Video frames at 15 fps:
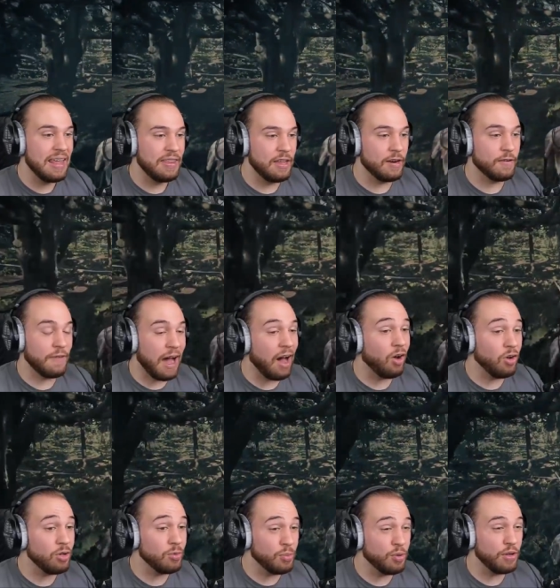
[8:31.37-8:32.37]
They're
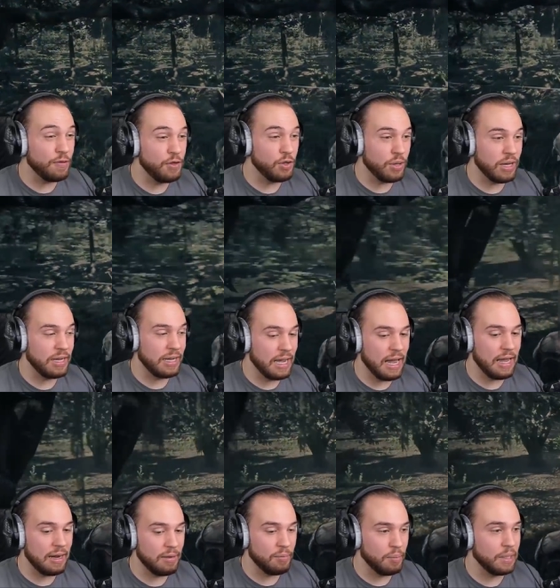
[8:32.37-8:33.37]
valuable if you can
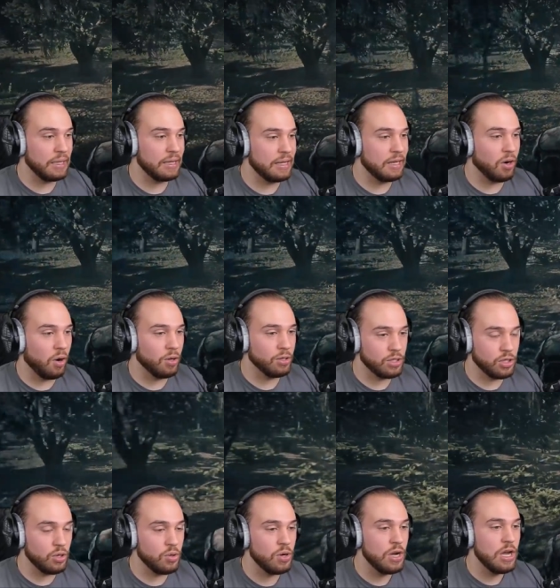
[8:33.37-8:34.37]
get, but they're
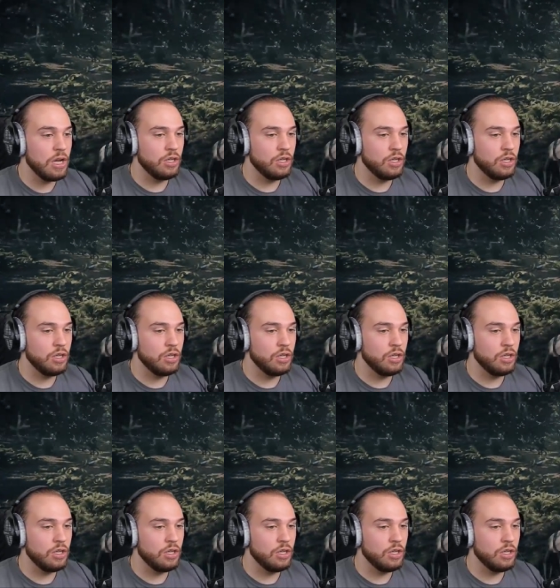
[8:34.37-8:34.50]
also,